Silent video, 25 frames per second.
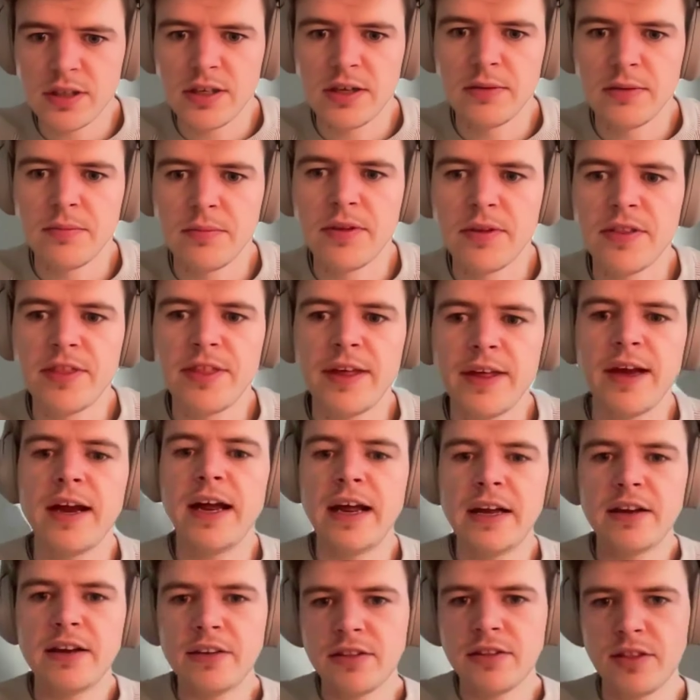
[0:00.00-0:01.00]
Is
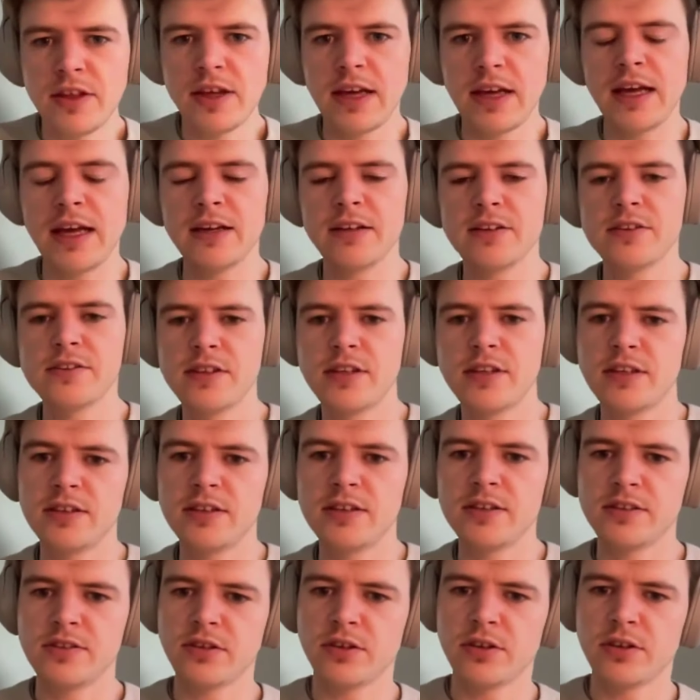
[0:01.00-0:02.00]
there anything else that
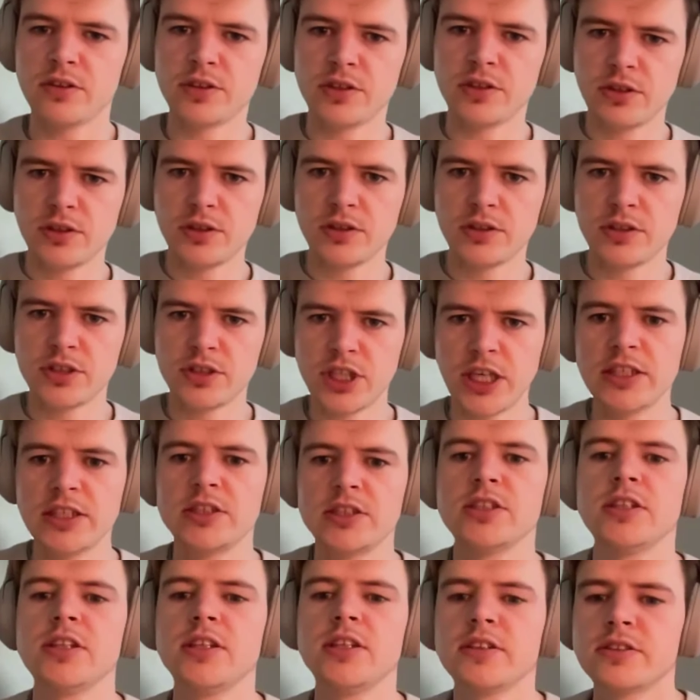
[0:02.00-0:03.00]
is on your
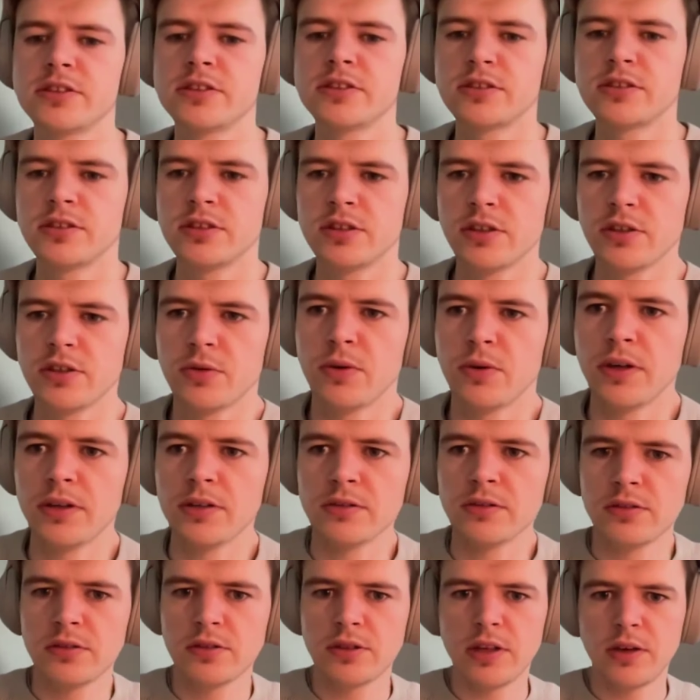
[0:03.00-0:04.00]
change list
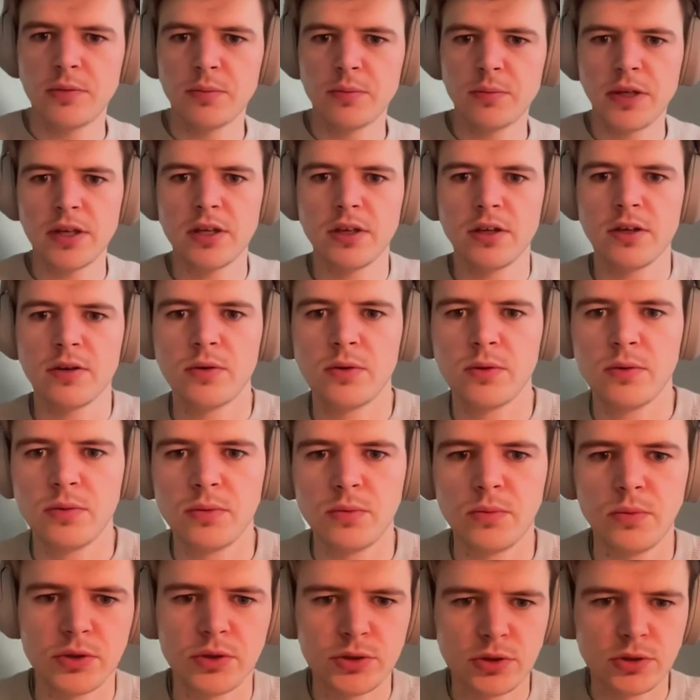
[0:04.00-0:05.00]
one that we
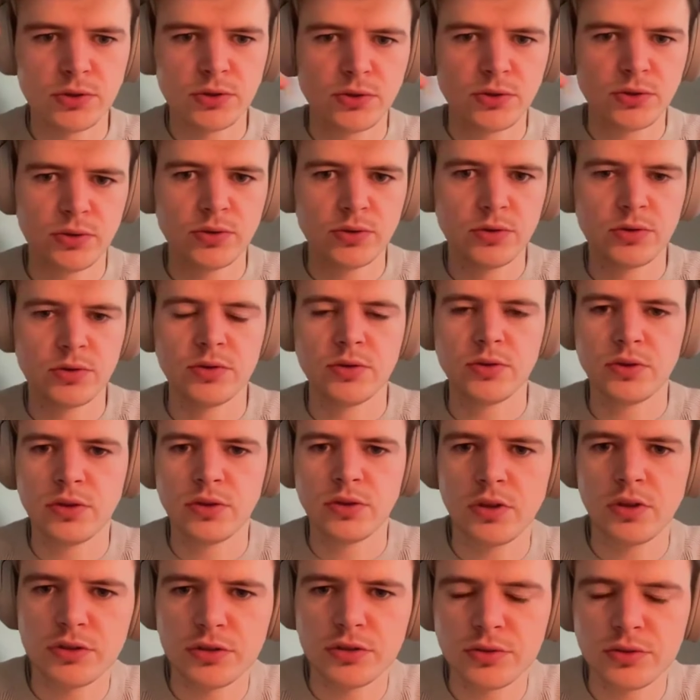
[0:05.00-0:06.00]
want to
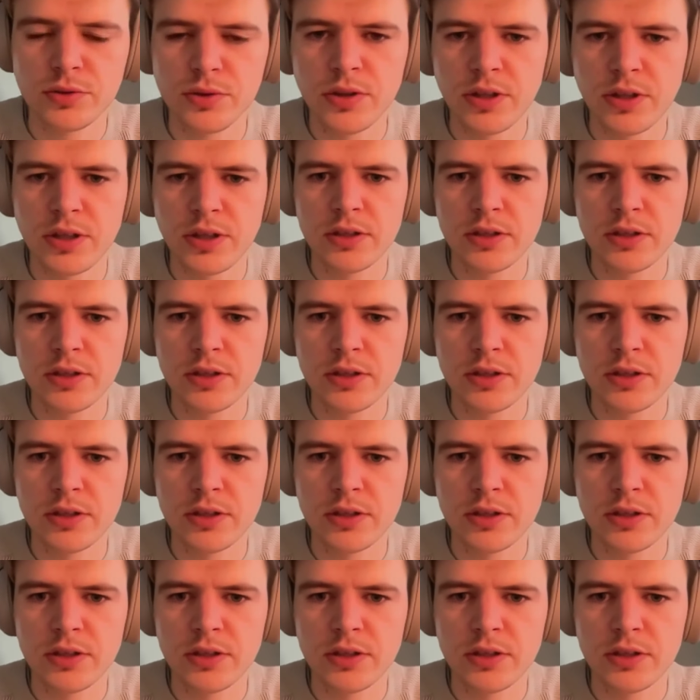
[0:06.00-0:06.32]
go through?